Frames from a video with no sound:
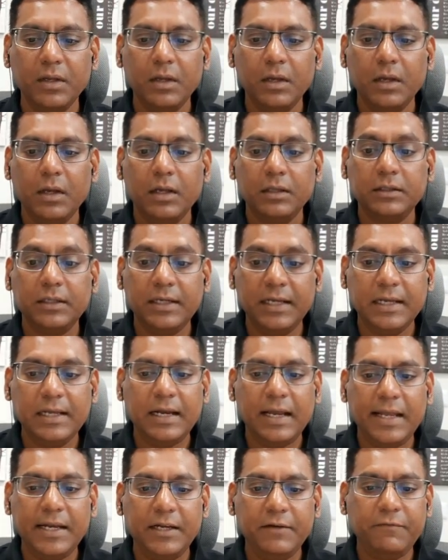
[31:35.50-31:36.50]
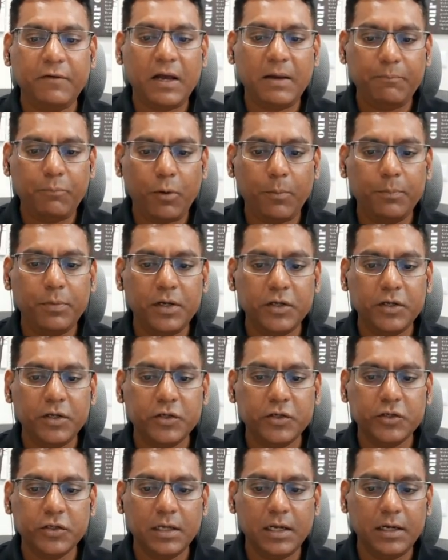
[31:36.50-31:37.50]
The decline in farm population
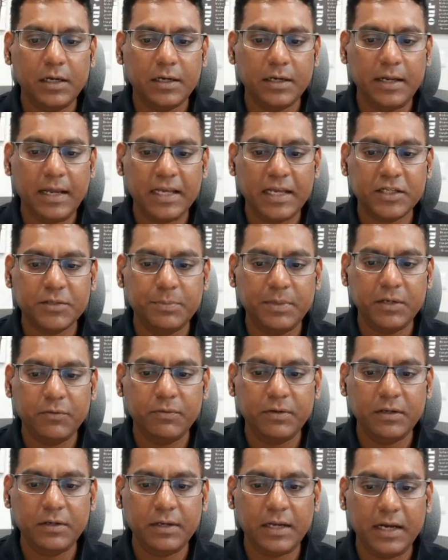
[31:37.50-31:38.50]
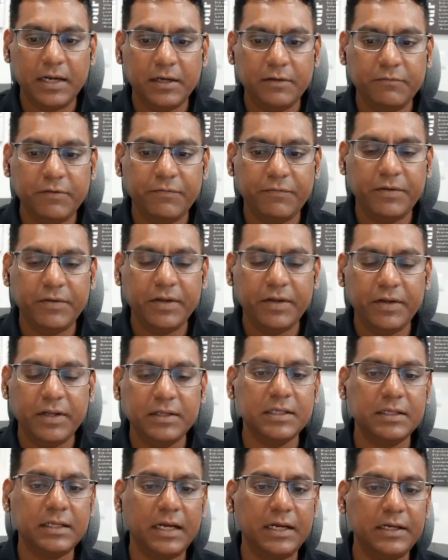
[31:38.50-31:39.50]
in country X between 1950 and
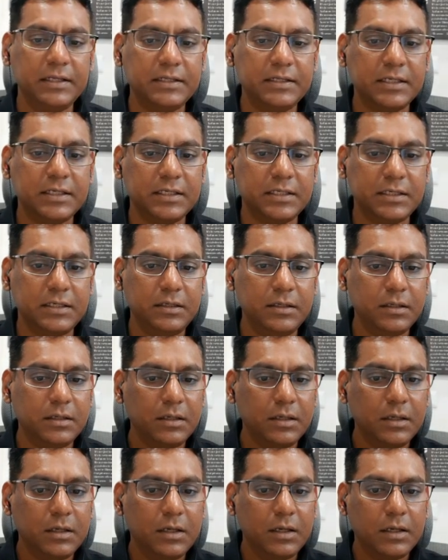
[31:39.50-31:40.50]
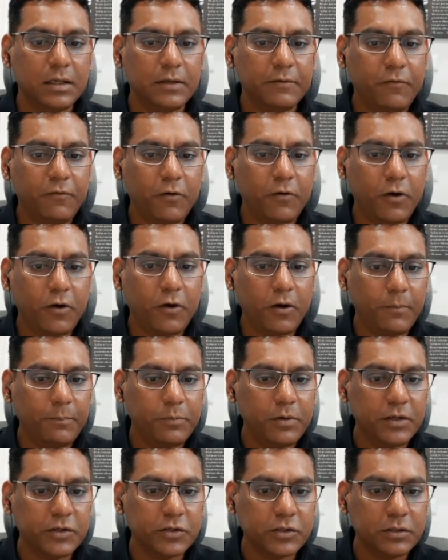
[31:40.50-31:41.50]
1960. Farm
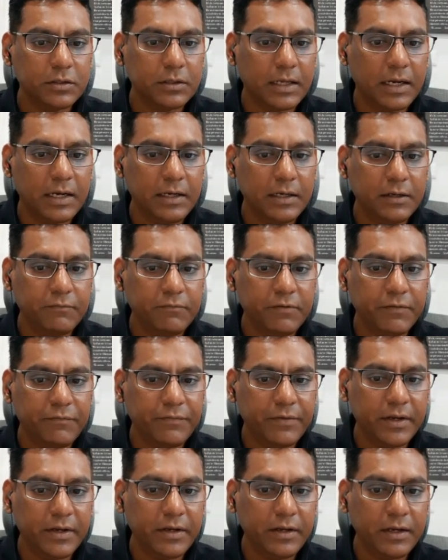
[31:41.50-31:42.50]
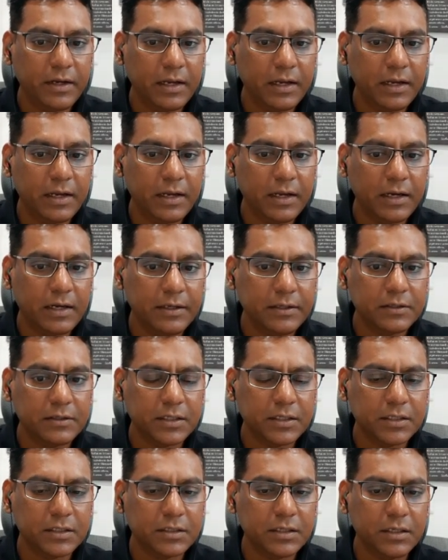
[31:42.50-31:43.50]
population 1950 and
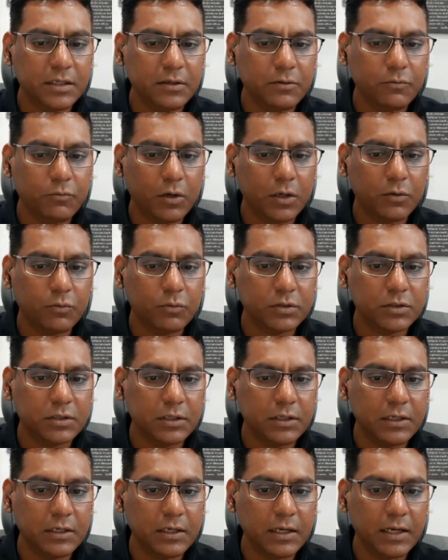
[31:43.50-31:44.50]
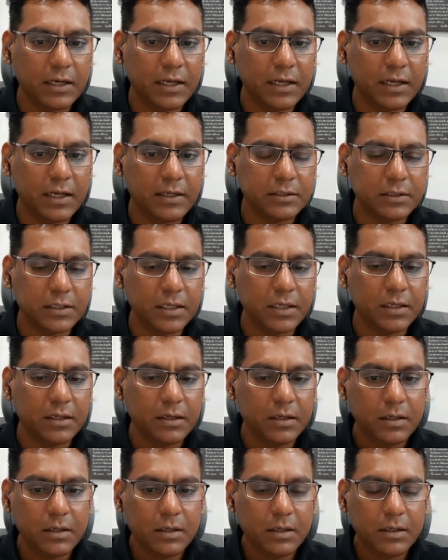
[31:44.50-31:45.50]
1960. What was the decline? Let's say
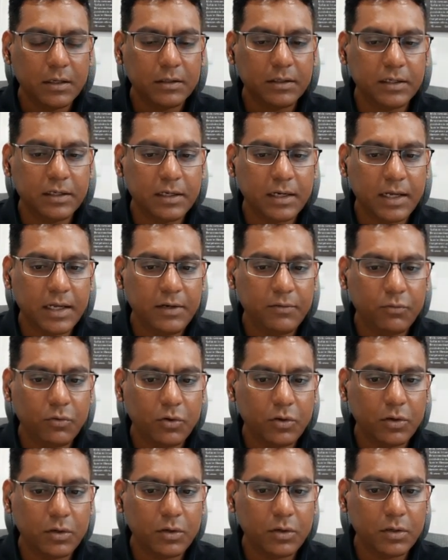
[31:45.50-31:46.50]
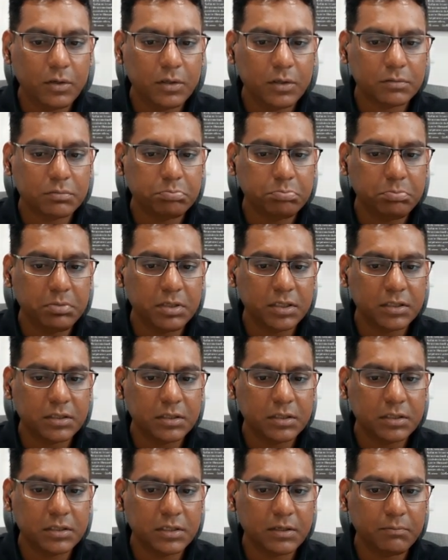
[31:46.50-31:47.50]
decline was, this
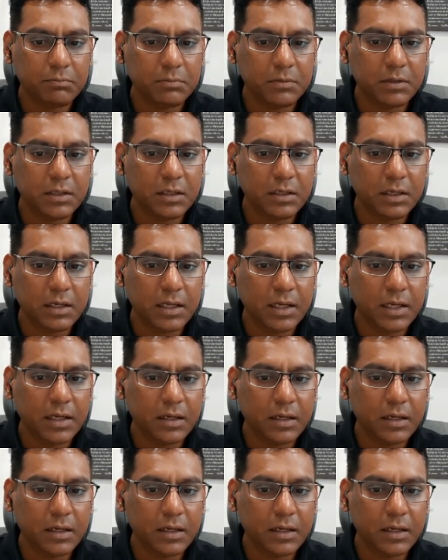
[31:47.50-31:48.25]
is something like